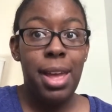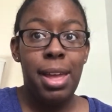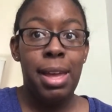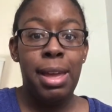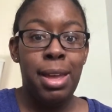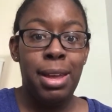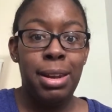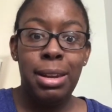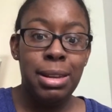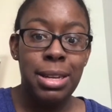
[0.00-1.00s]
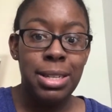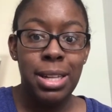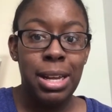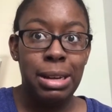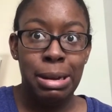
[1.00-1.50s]
And it's
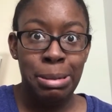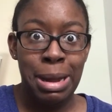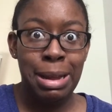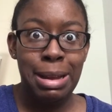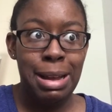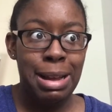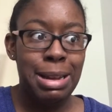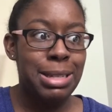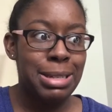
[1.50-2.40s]
like, oh my gosh,